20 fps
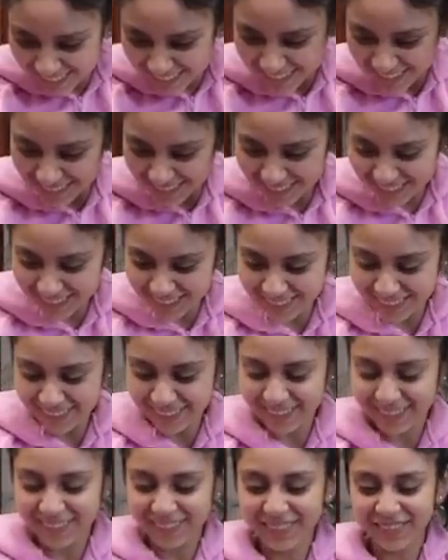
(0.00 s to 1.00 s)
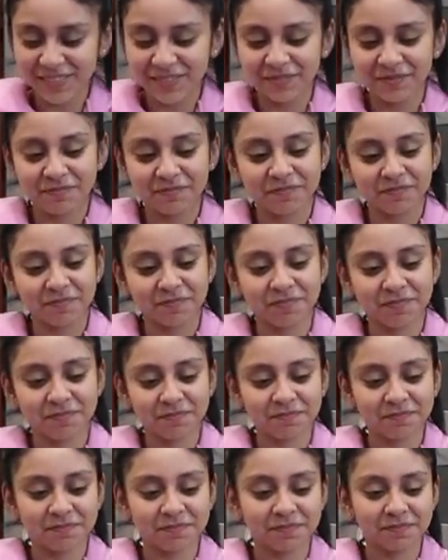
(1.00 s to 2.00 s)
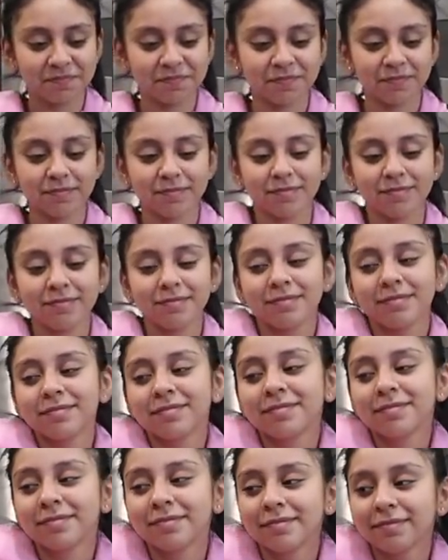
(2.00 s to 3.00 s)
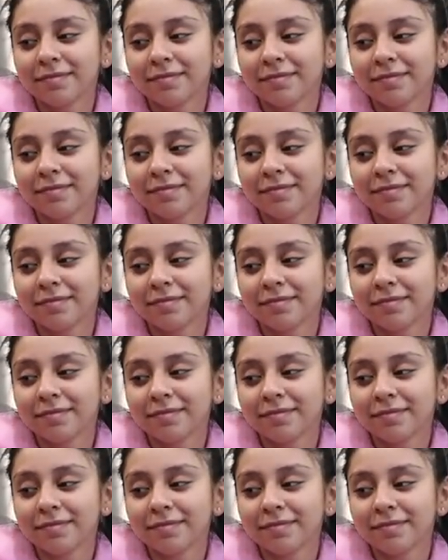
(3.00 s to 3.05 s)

(silent)